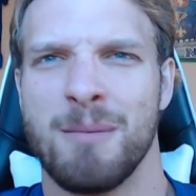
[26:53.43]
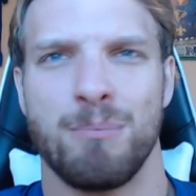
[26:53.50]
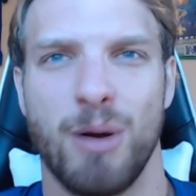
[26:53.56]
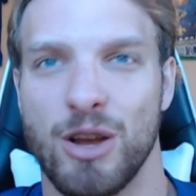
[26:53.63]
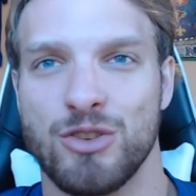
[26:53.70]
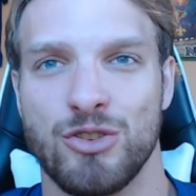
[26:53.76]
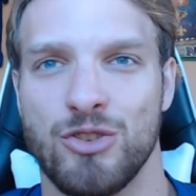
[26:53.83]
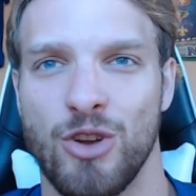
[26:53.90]

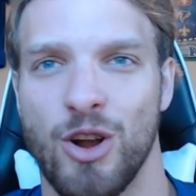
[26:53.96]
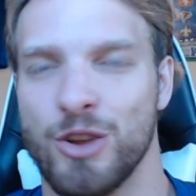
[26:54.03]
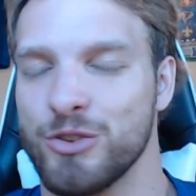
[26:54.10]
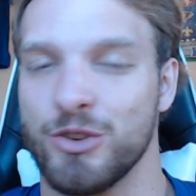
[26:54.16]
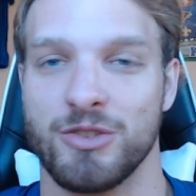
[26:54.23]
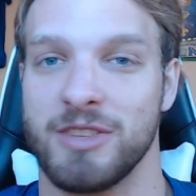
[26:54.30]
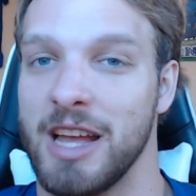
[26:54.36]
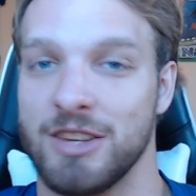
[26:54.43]
Bucks
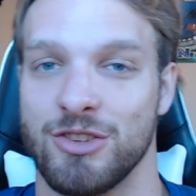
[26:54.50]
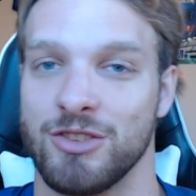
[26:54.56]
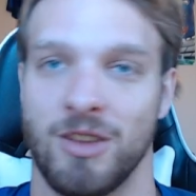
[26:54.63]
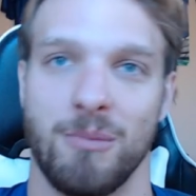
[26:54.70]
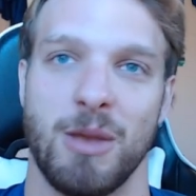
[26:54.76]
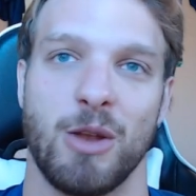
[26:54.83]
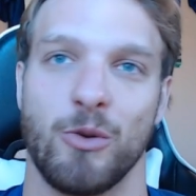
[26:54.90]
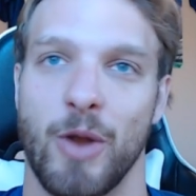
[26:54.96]
Chargers, that's just
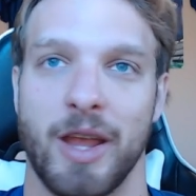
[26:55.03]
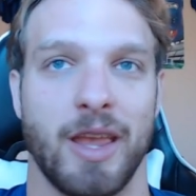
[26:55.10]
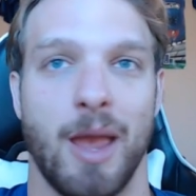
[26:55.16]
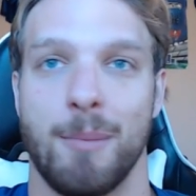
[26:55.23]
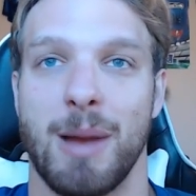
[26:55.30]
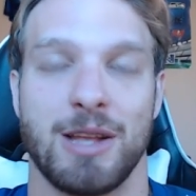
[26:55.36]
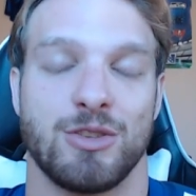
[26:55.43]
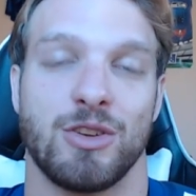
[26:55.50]
gonna be a great
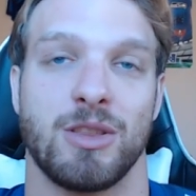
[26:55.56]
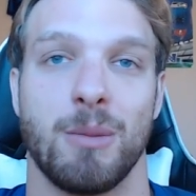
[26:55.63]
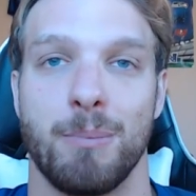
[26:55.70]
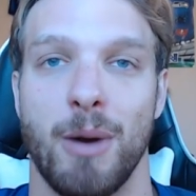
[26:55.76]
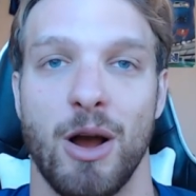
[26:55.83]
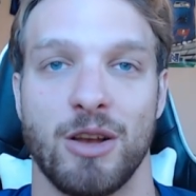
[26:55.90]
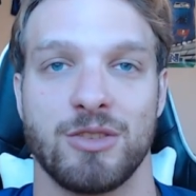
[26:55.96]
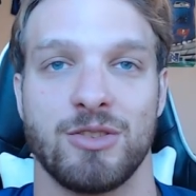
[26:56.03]
game. I took the
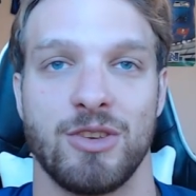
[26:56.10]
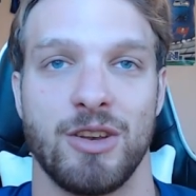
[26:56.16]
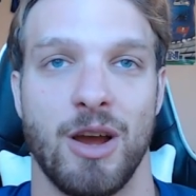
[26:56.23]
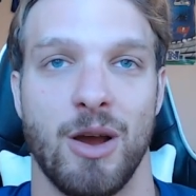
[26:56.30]
Bucks.